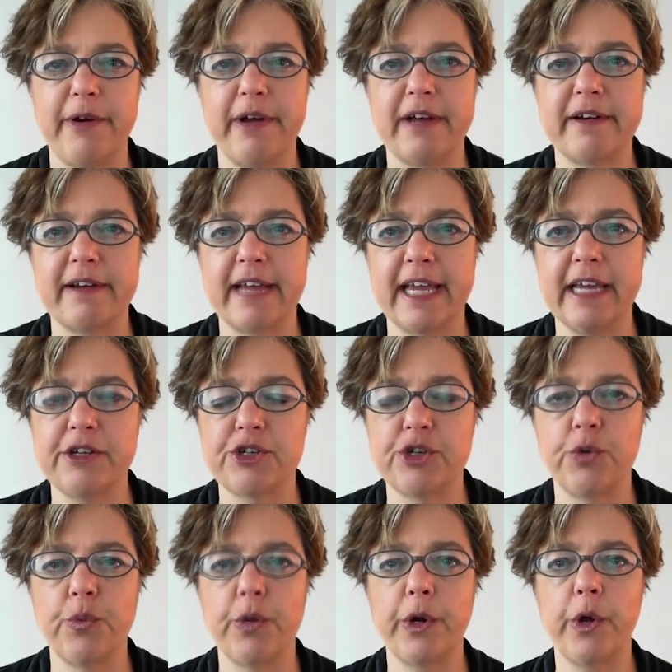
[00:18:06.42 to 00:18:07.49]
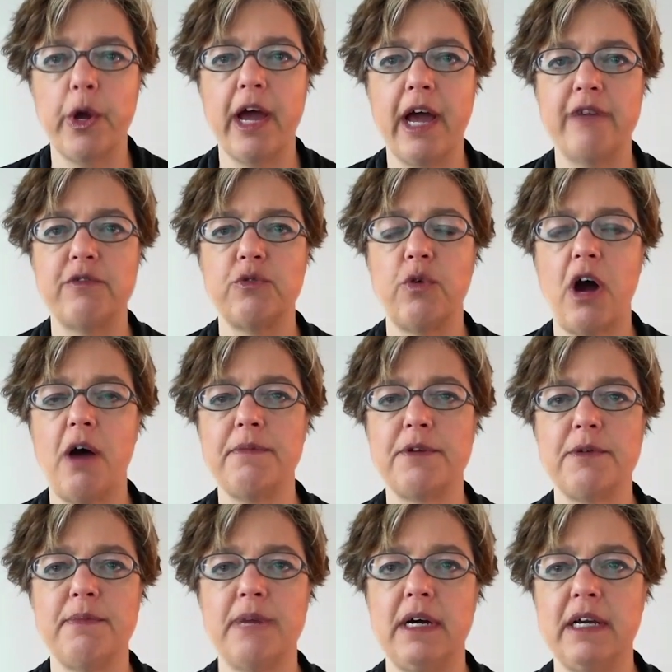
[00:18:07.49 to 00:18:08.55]
aggregation, where you have to
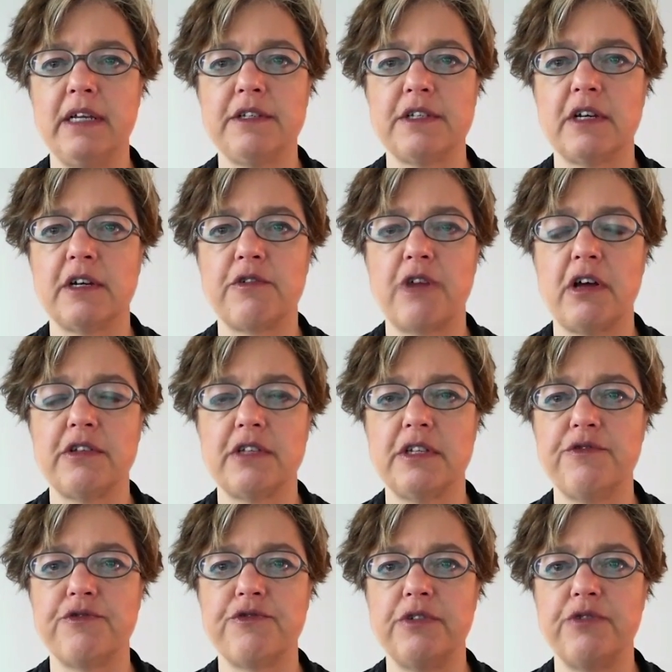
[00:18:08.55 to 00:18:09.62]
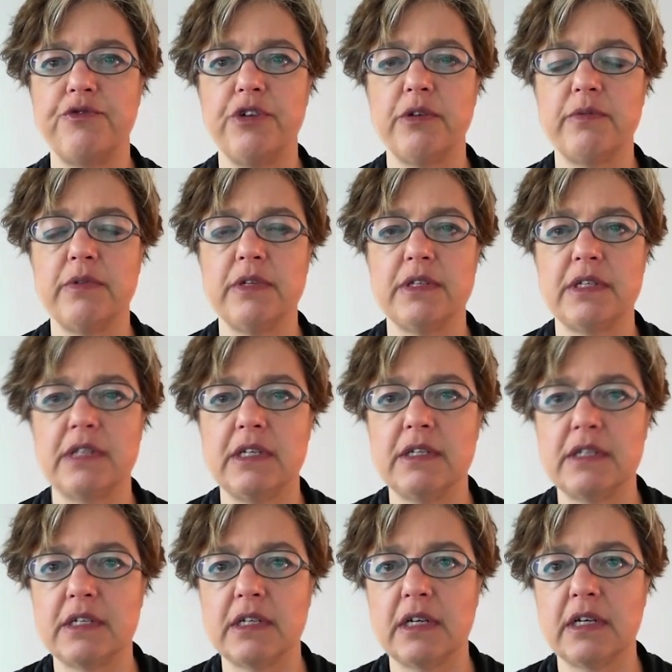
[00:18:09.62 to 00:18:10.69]
optimize across different
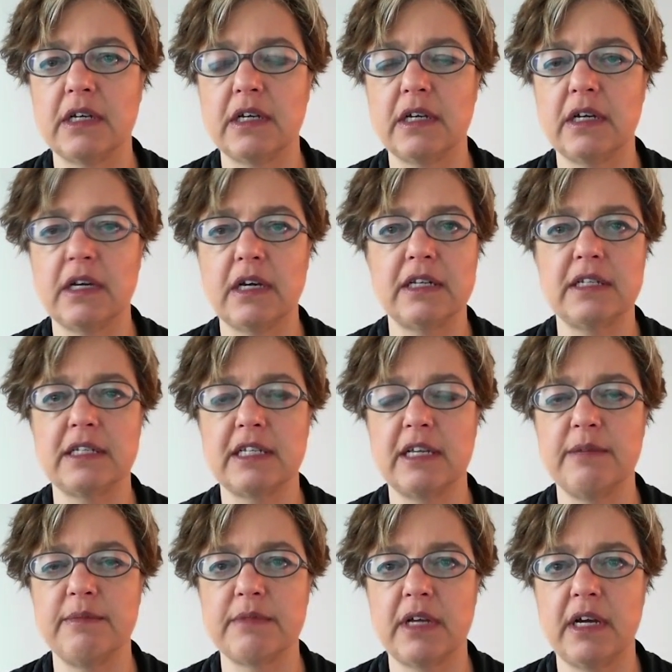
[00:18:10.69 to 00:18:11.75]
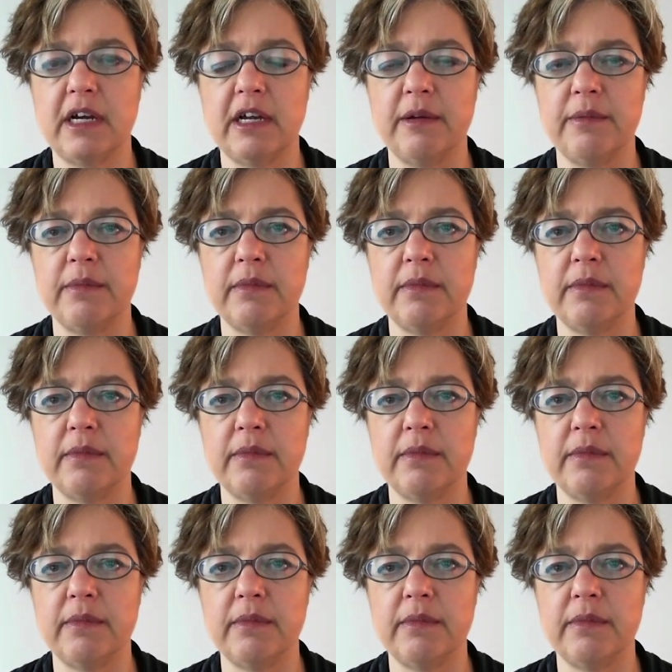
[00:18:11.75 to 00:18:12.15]
frequencies at the same time?